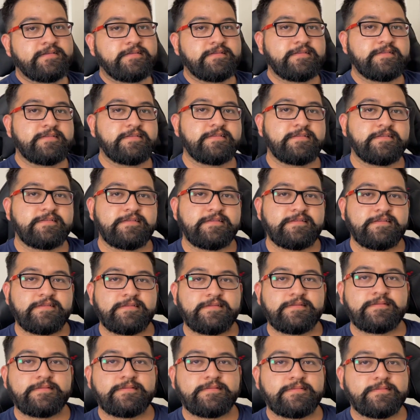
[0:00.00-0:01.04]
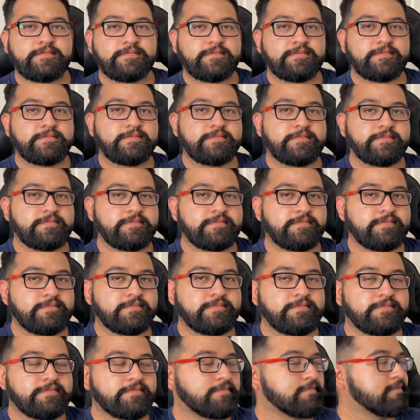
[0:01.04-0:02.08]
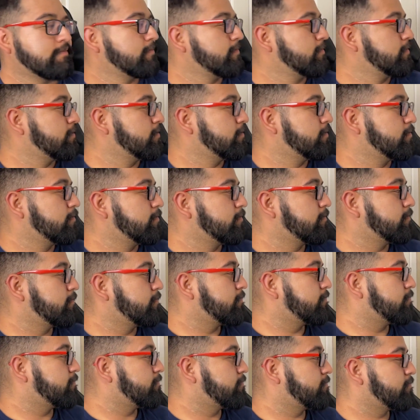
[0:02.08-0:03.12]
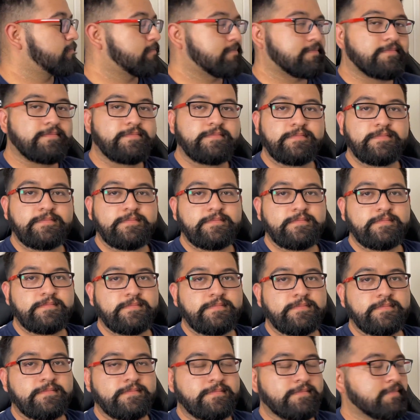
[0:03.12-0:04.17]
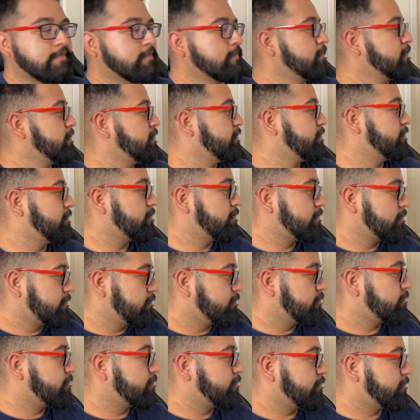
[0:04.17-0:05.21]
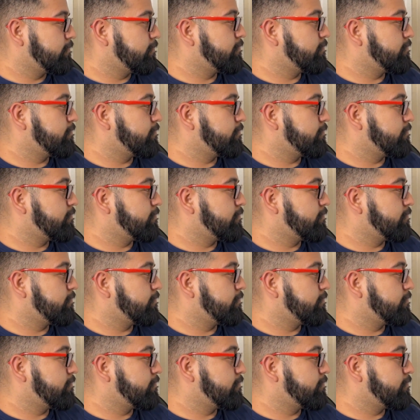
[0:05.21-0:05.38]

Uh, we'll do that once we do the one ton though, because that goes hand in hand. Uh, why do it